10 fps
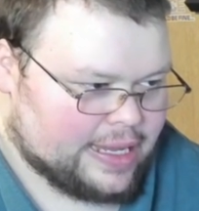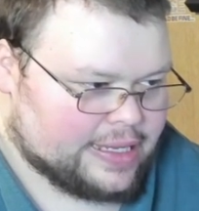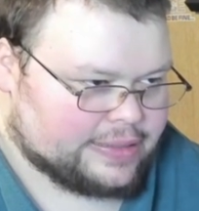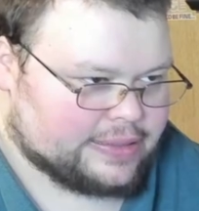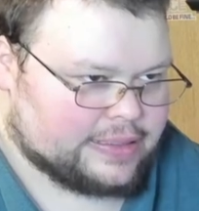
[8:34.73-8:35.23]

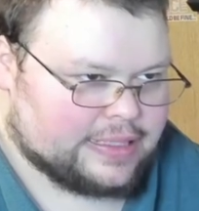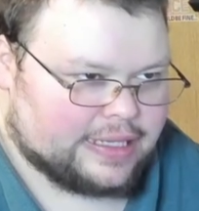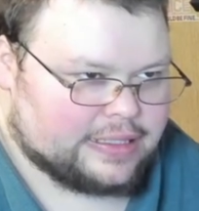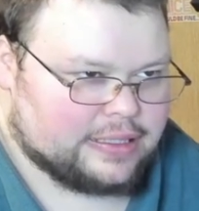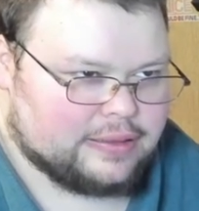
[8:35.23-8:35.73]
is
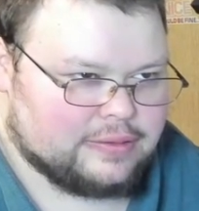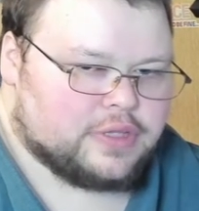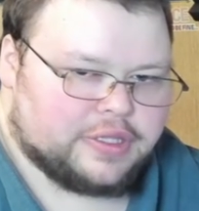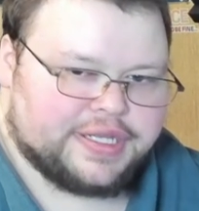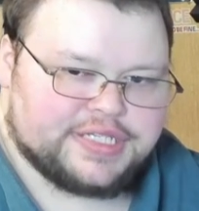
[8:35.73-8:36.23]
that
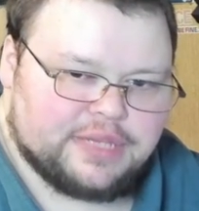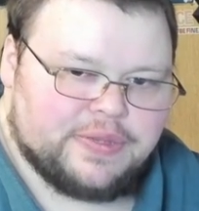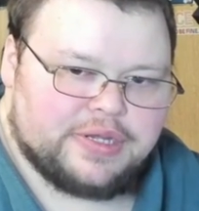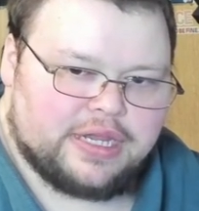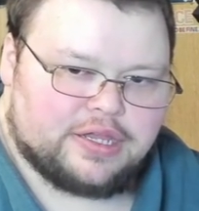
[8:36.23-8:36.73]
the Linux
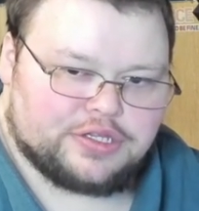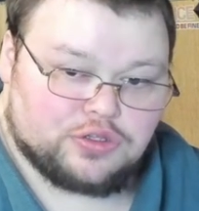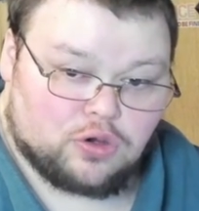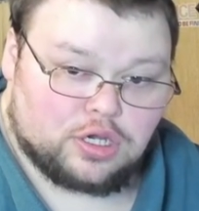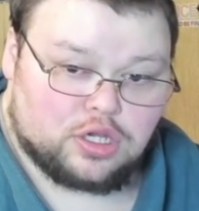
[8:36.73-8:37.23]
community
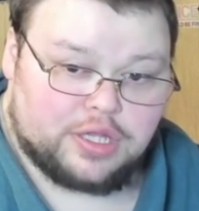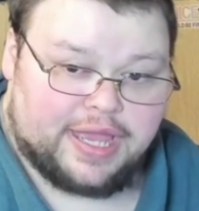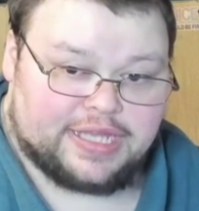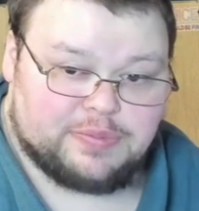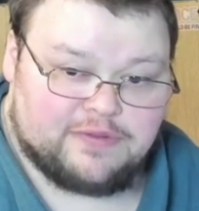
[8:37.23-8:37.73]
historically
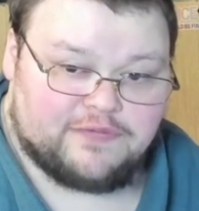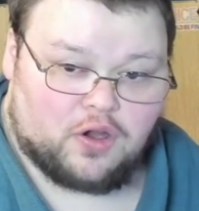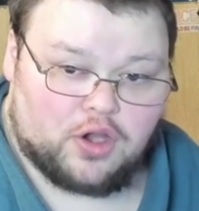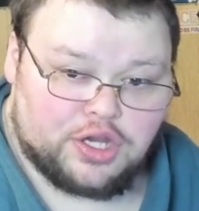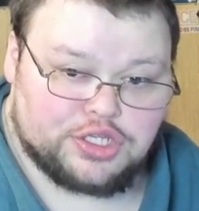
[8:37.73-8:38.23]
has been
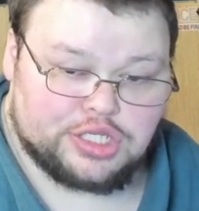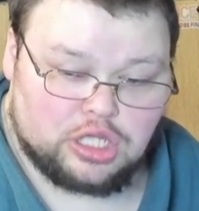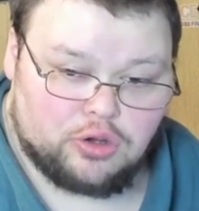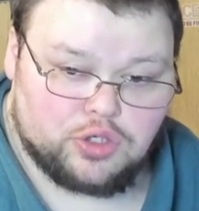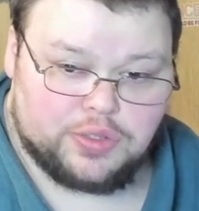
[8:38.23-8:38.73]
very
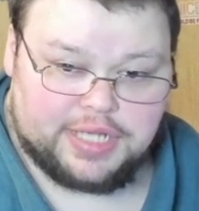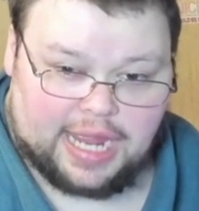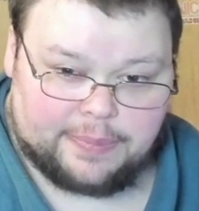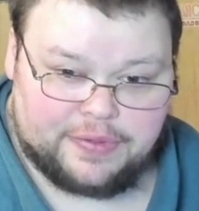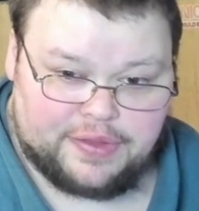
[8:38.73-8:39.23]
slow to
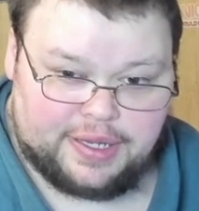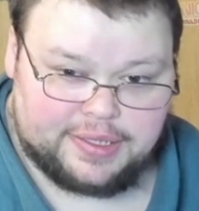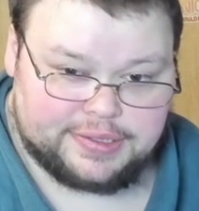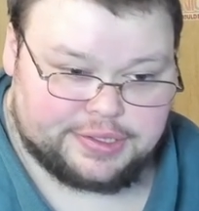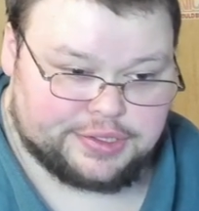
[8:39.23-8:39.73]
adopt
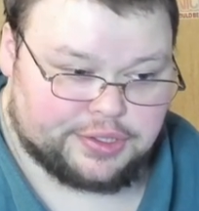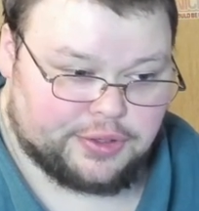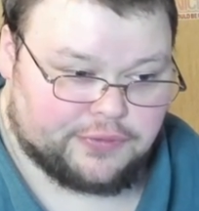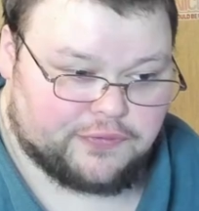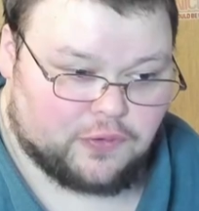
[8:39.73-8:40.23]
things.
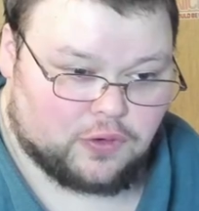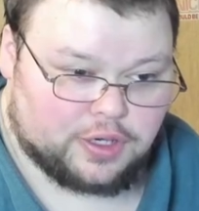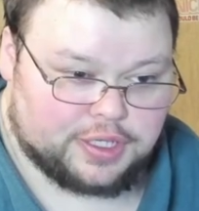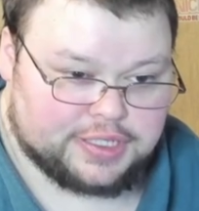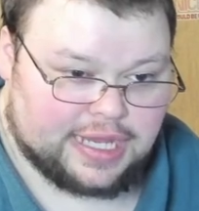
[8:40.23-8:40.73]
So,
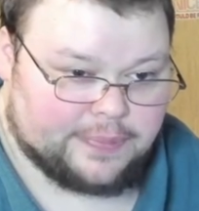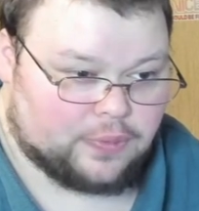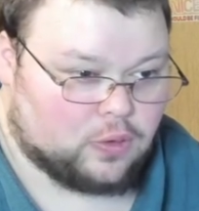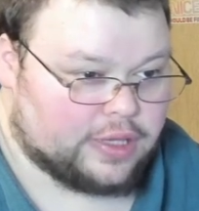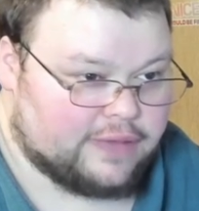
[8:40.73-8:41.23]
for
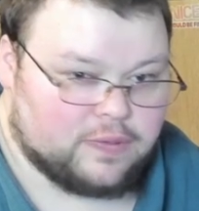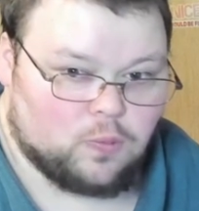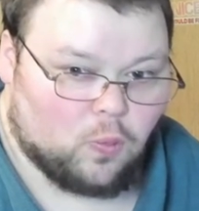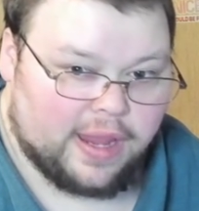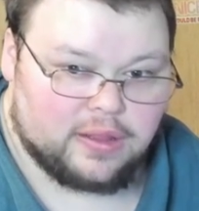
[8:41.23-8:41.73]
example,
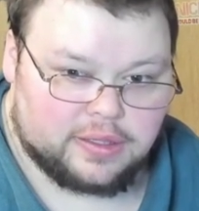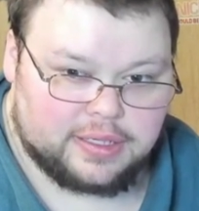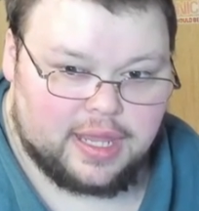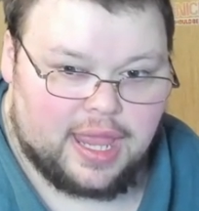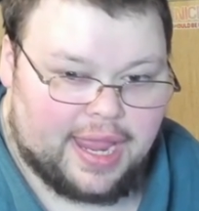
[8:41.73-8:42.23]
even
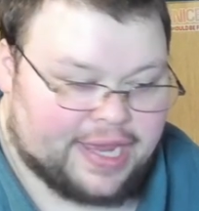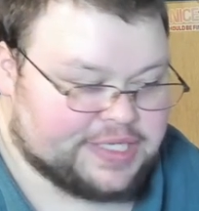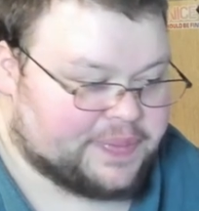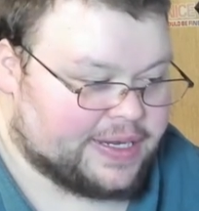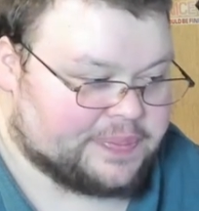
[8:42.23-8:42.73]
Wayland
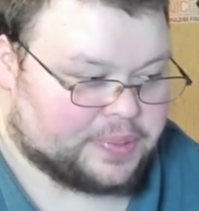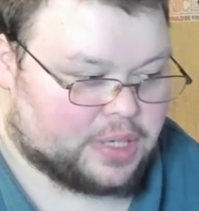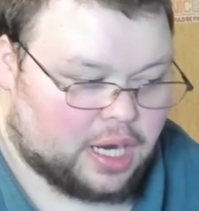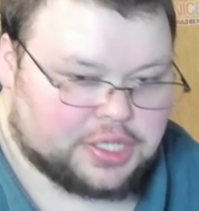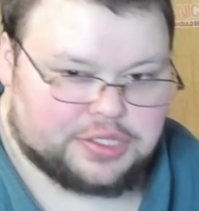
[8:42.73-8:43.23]
has been in
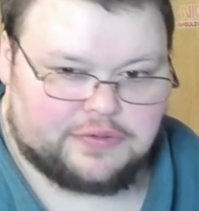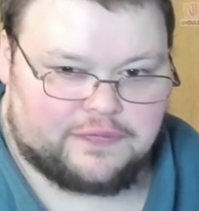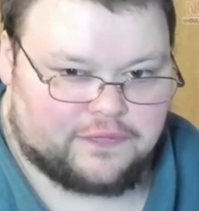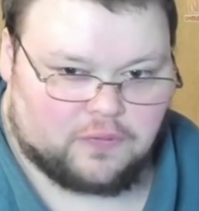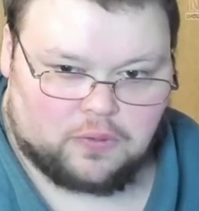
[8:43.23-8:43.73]
production
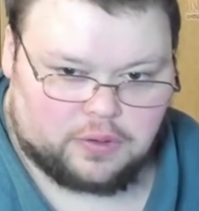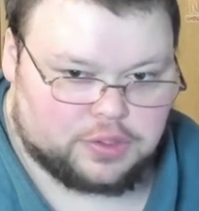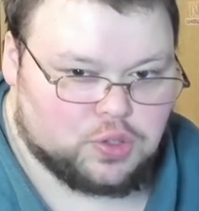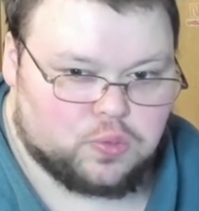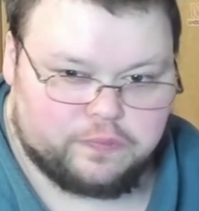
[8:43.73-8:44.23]

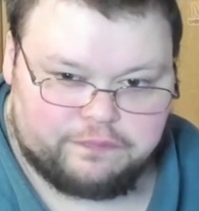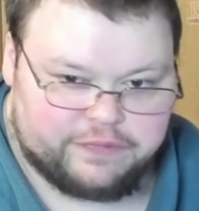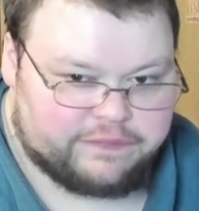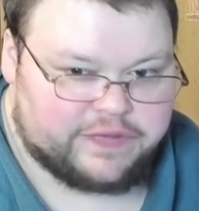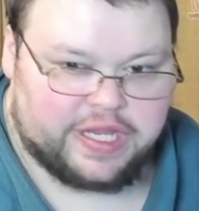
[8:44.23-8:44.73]
for
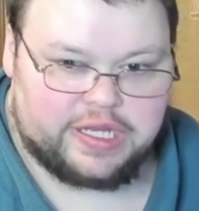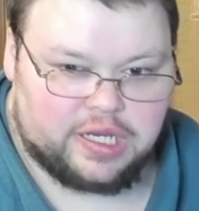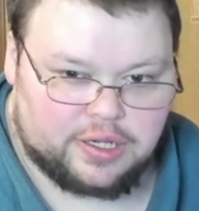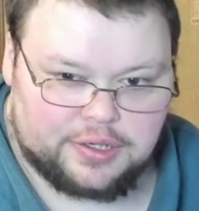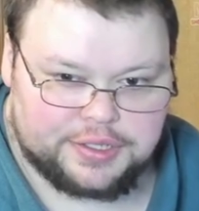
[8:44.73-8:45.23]
15
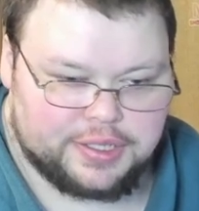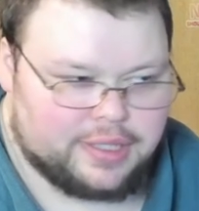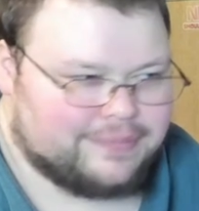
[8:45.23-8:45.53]
years.